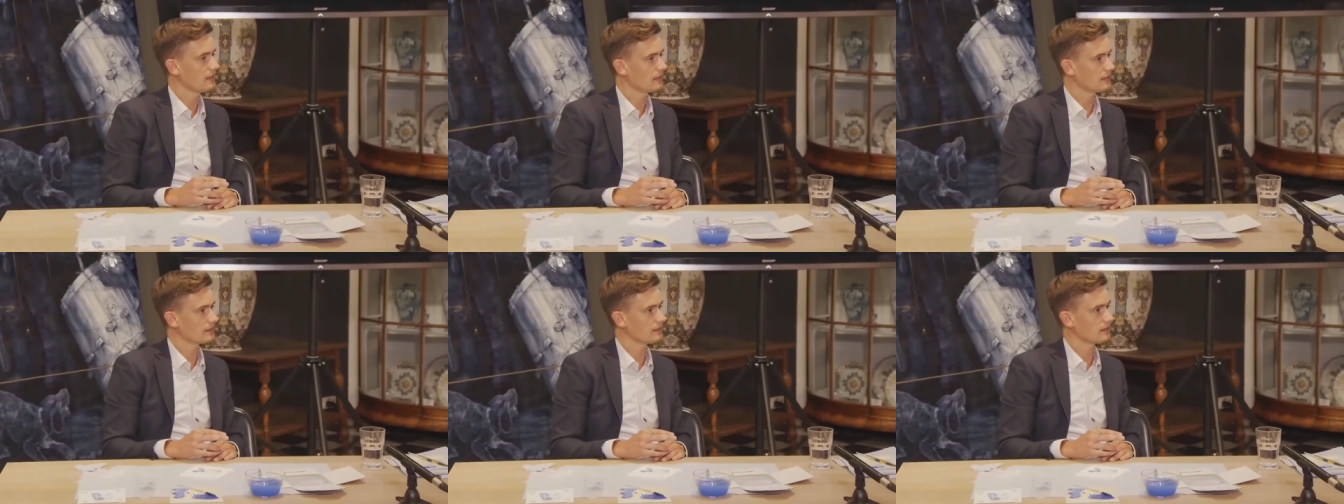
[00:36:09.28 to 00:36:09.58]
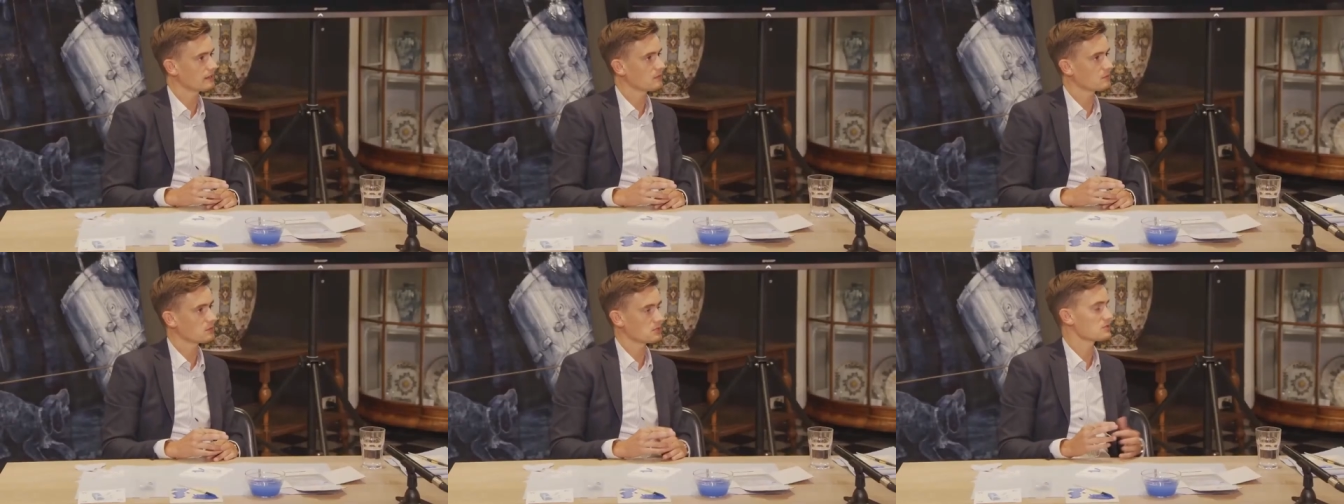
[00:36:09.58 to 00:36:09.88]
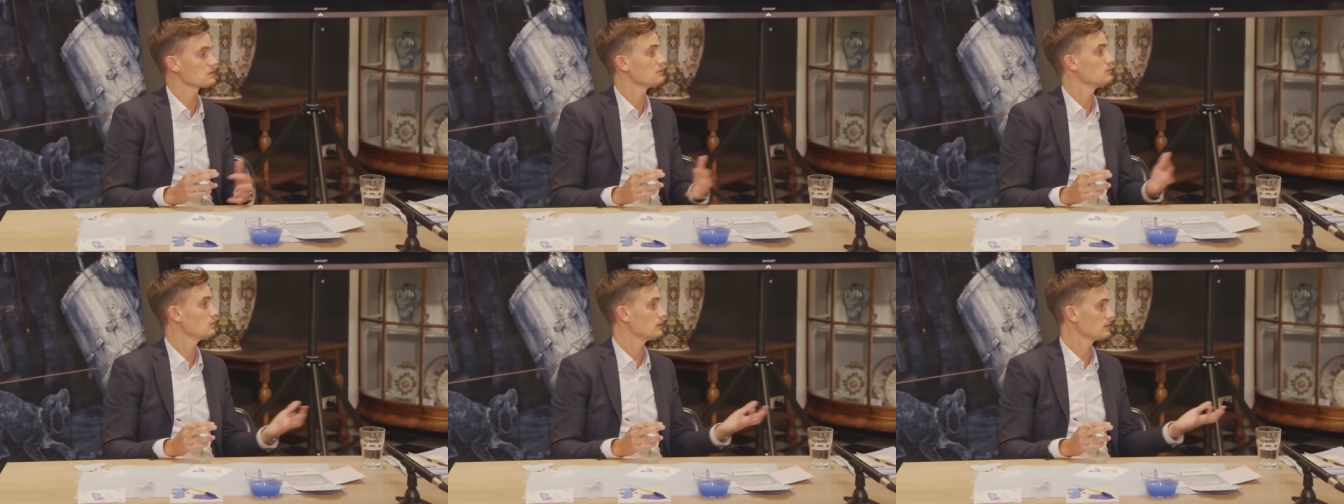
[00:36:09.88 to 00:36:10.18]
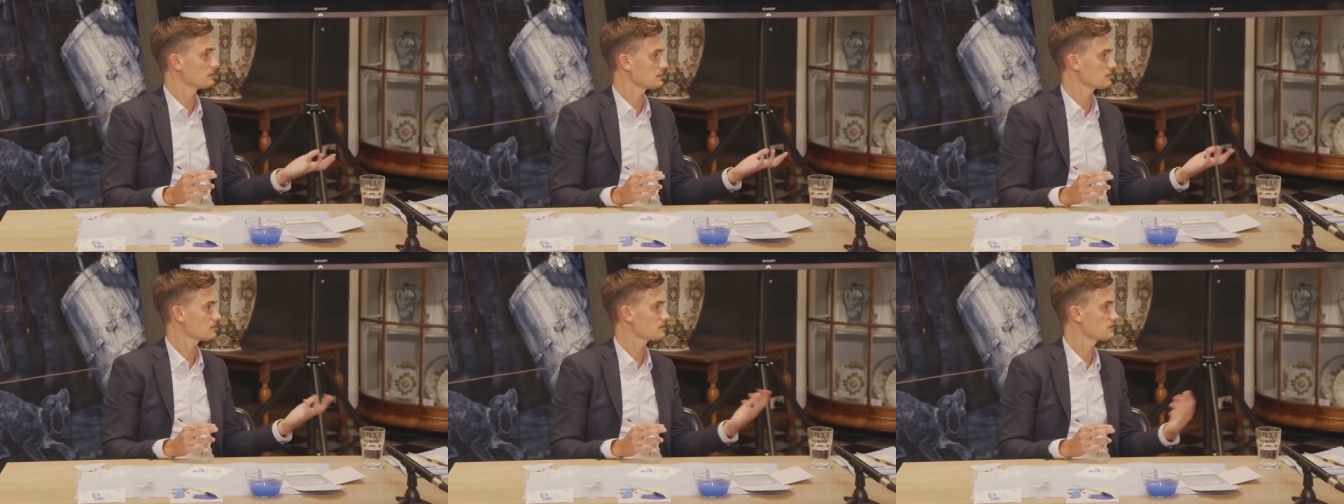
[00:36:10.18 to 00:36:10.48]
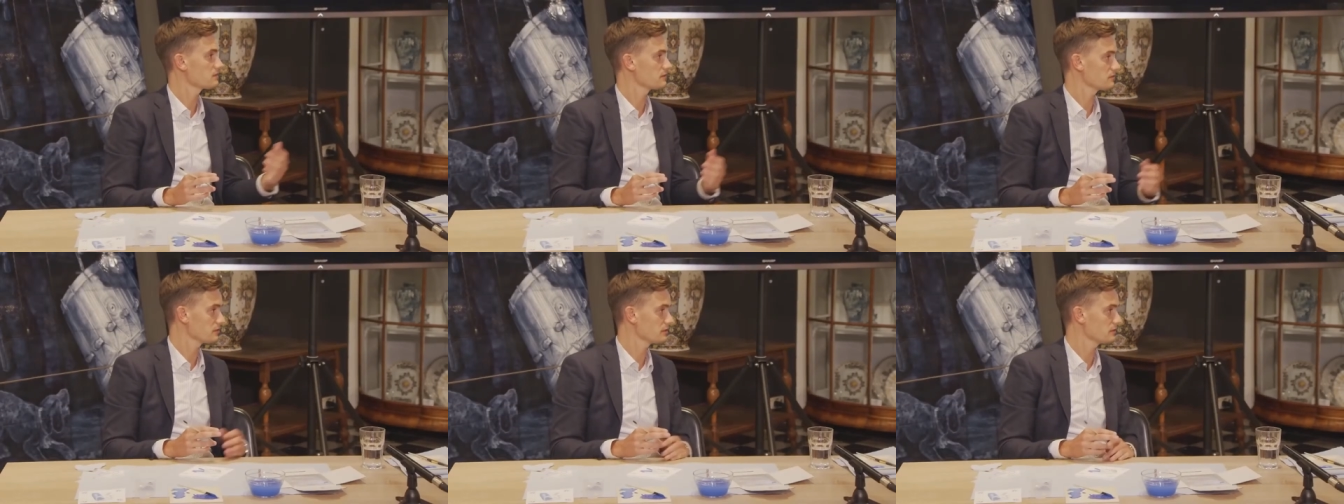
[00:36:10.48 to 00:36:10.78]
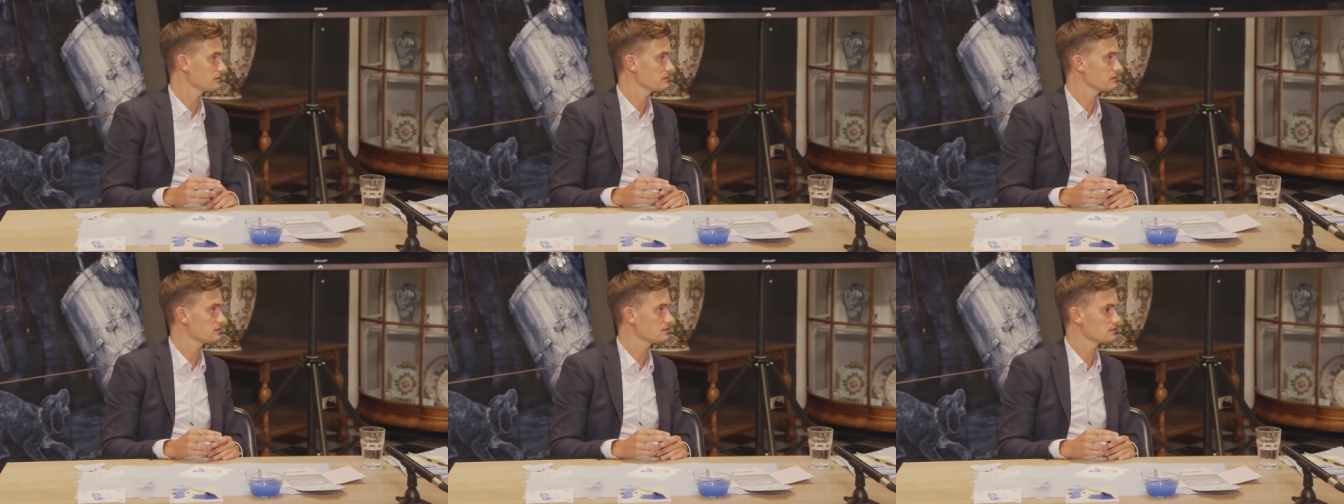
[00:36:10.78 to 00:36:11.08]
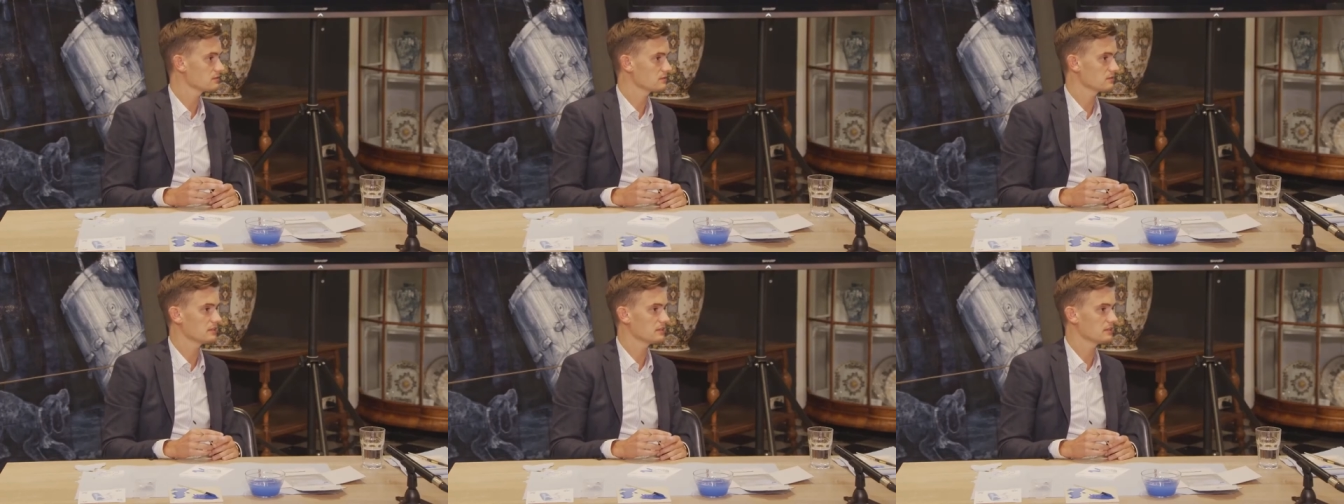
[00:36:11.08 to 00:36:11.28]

like uh, Marcel Wanders, oh, for oh, instance.